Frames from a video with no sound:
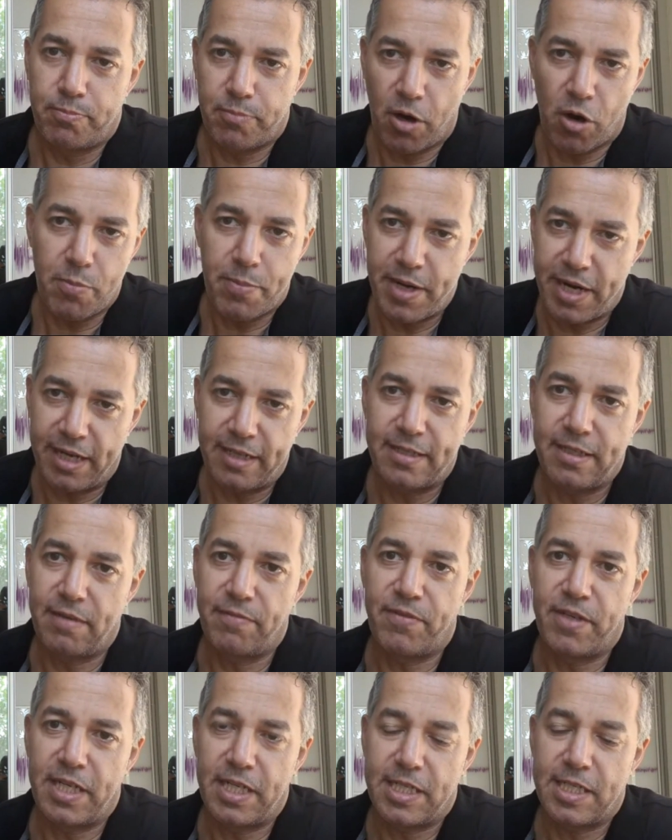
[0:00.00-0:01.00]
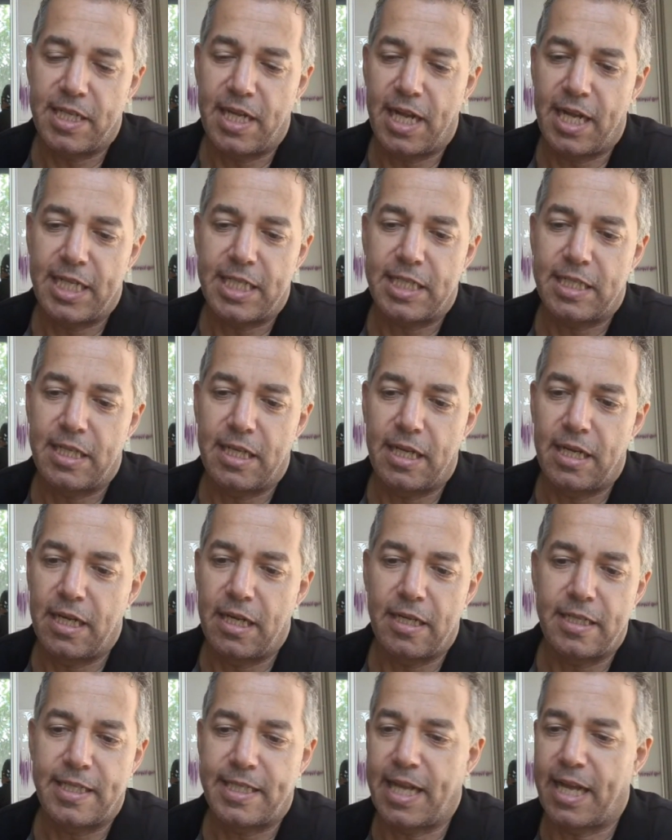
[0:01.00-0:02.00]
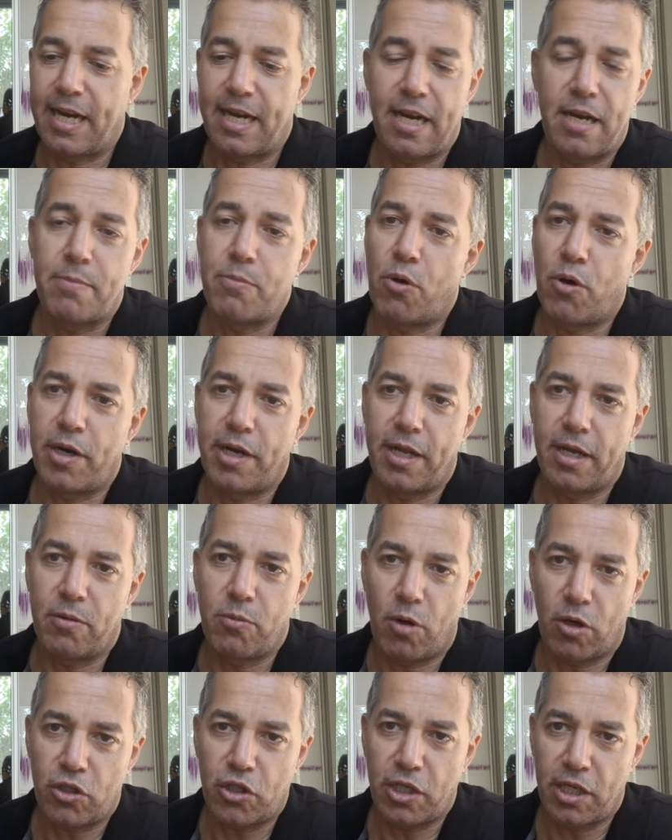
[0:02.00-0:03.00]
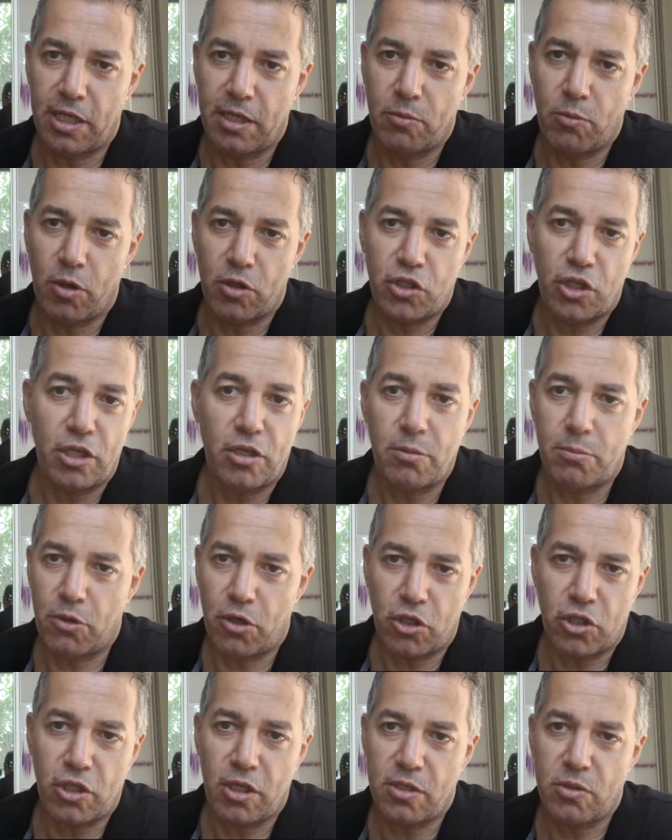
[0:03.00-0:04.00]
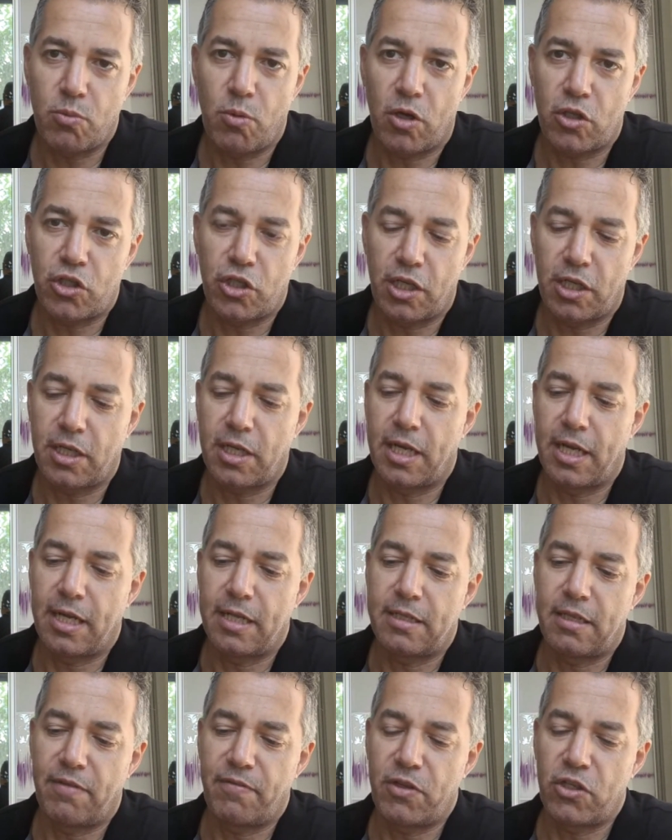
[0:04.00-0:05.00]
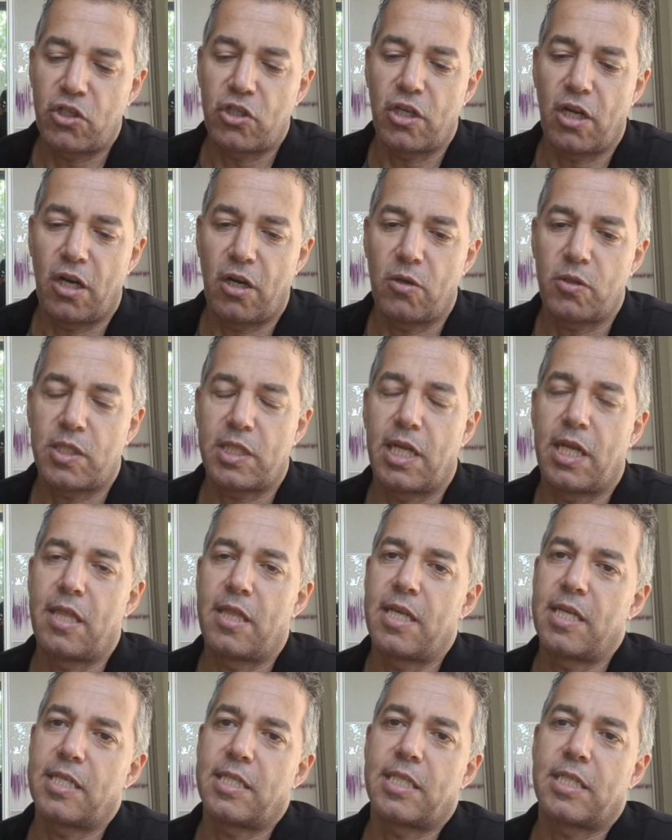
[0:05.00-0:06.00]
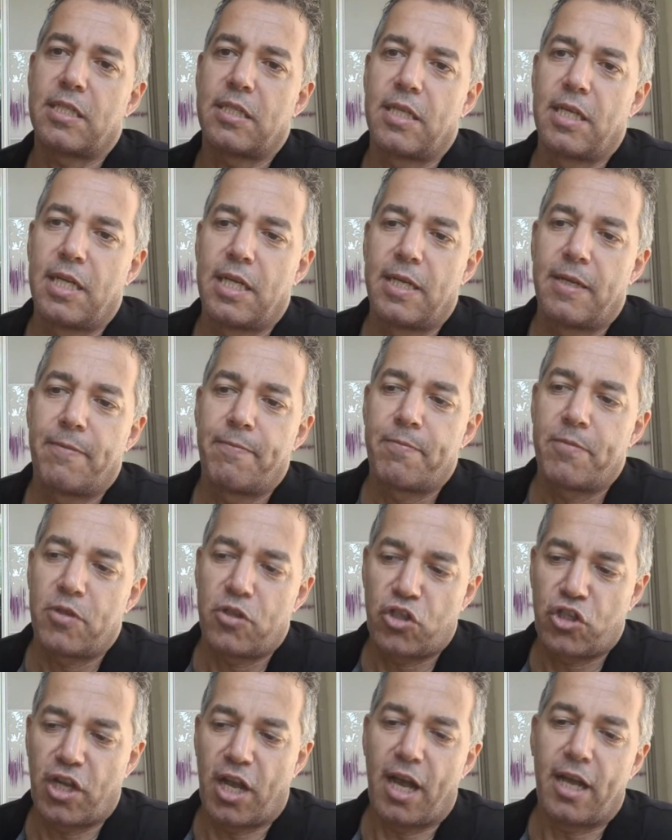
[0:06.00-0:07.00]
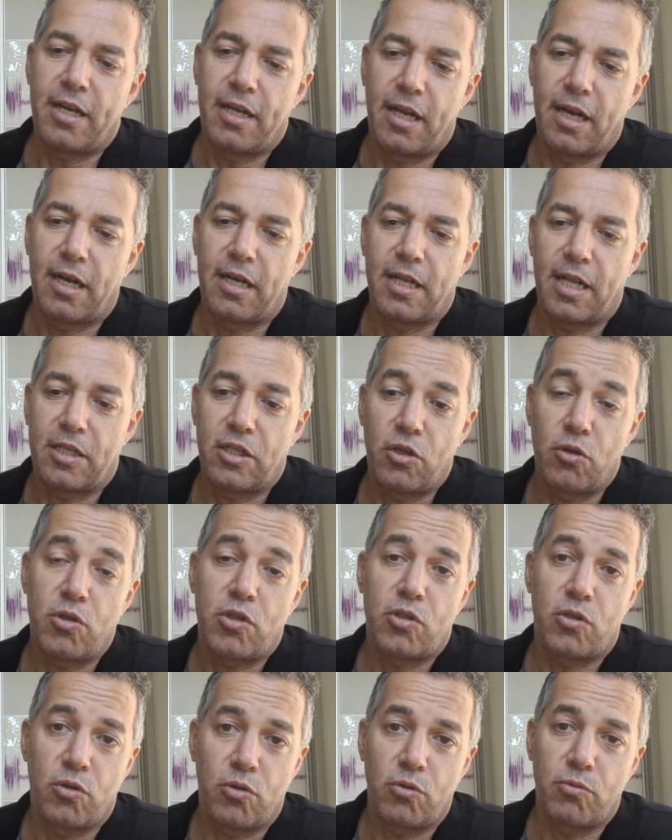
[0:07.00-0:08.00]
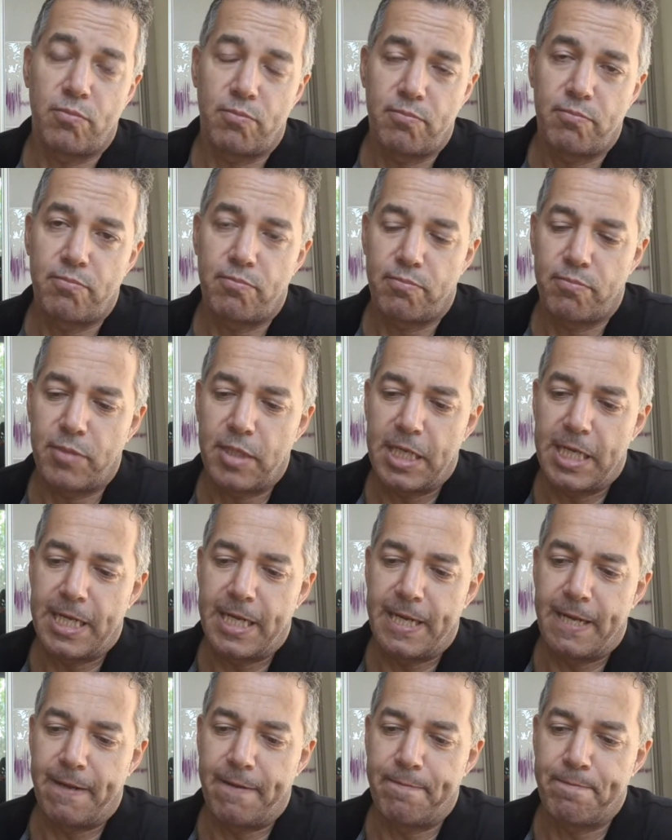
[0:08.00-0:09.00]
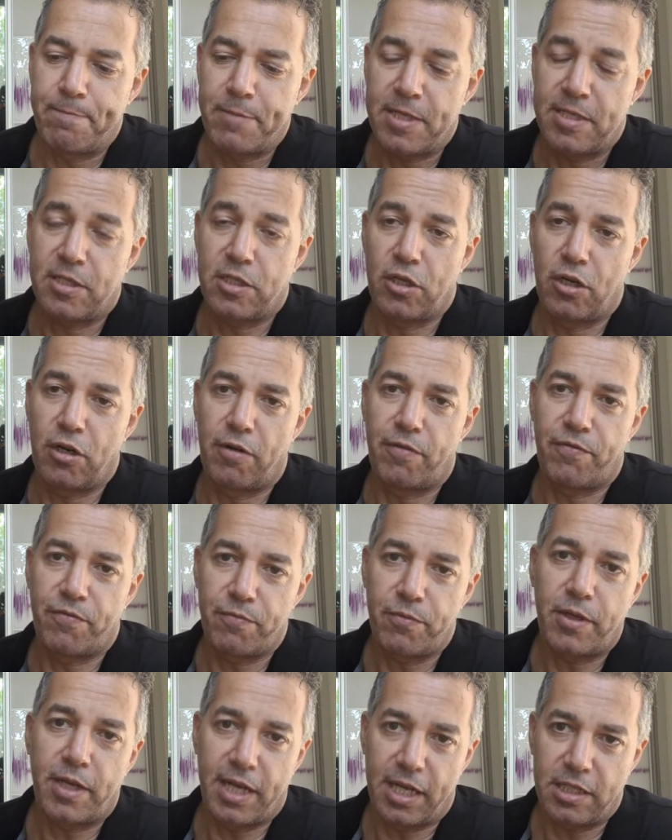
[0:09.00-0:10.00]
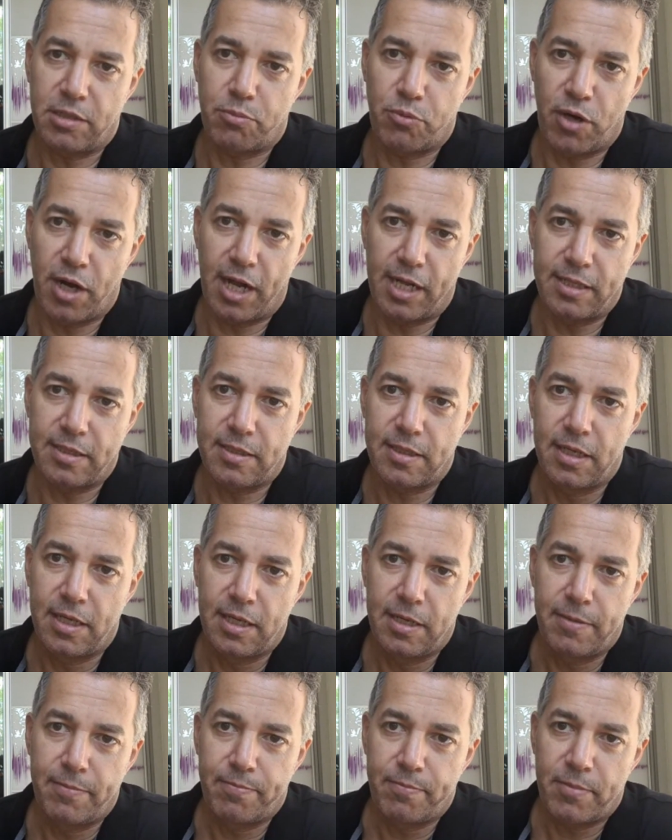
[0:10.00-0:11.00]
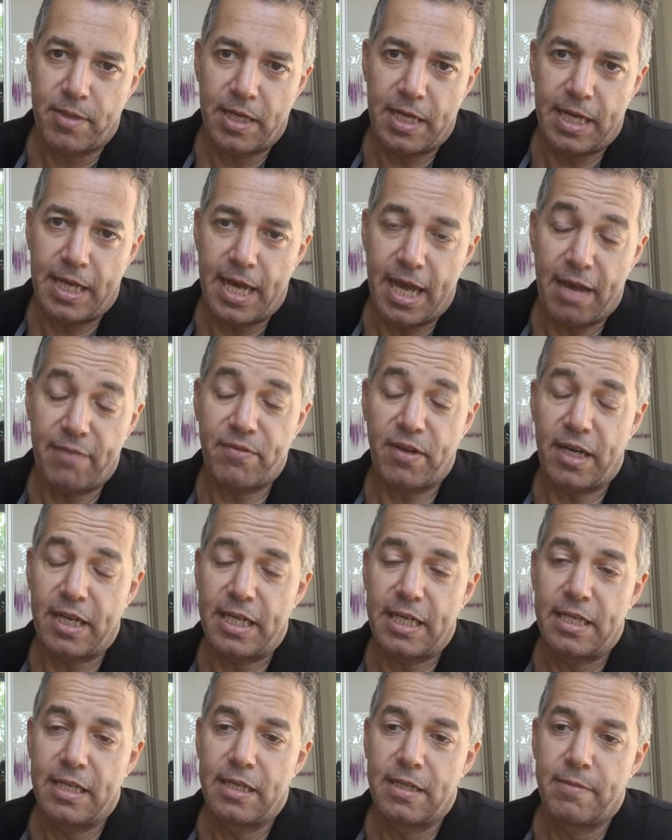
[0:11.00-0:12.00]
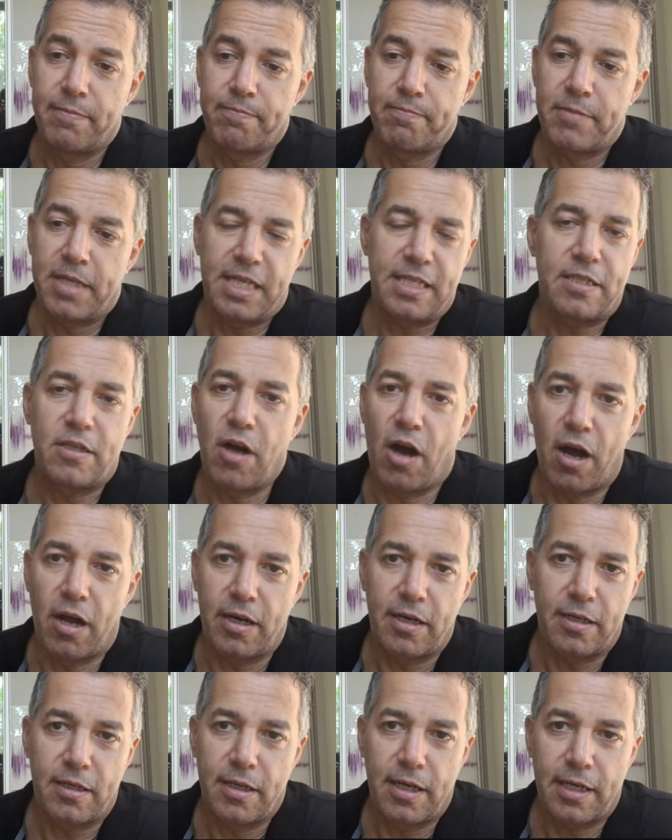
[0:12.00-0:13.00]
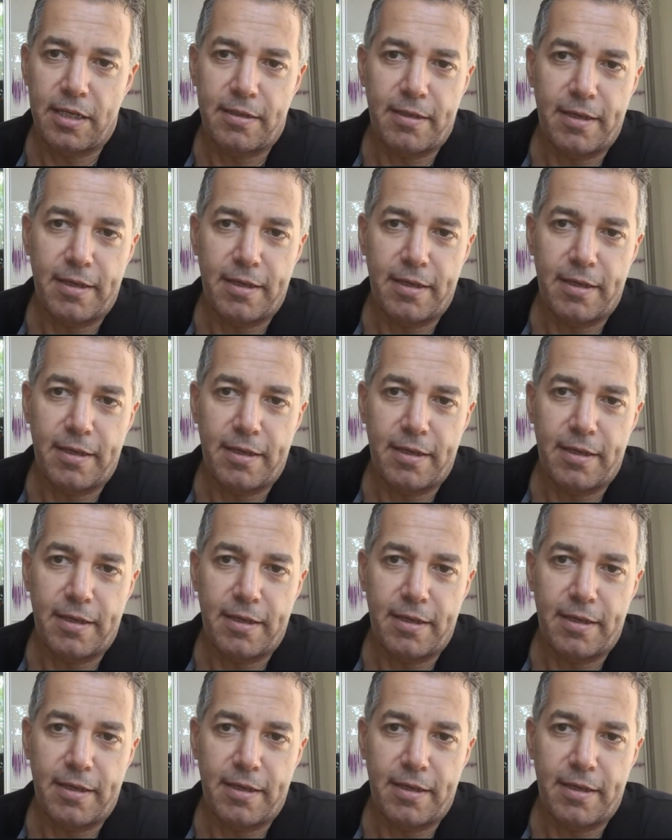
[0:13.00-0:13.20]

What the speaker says: opening TV sets, Saturday morning, watching commercials, watching TV shows, and this channel that used to serve kids brands heavily is gone. Like